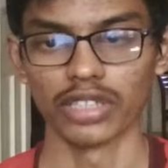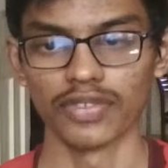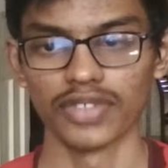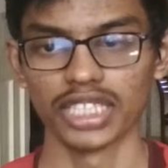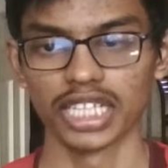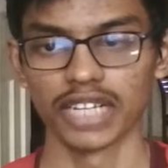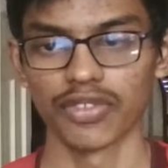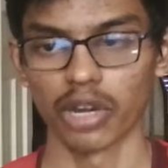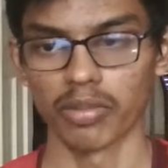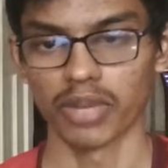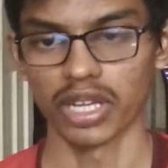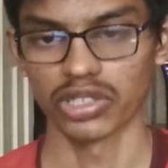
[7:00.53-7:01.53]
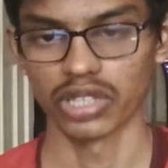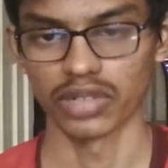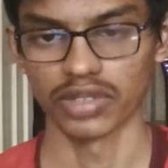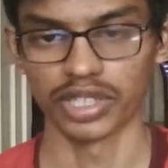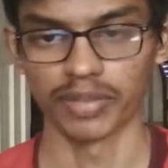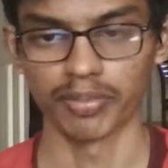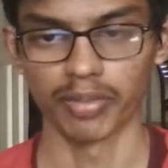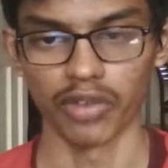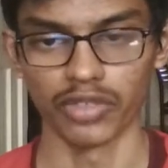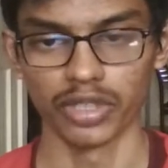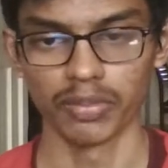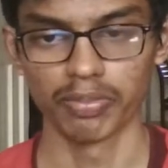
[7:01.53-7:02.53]
the physical formulation of the
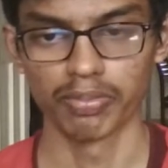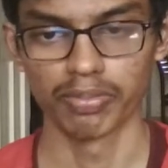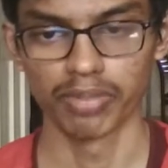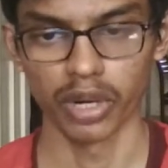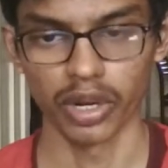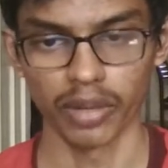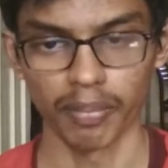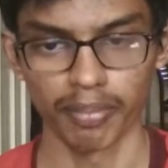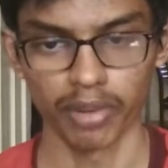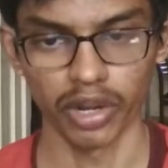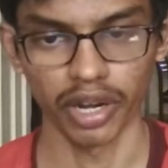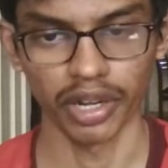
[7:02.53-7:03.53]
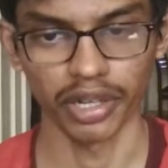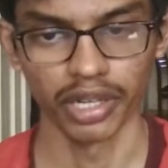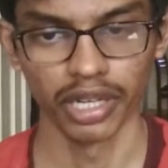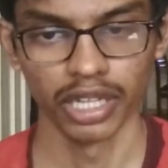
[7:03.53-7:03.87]
product.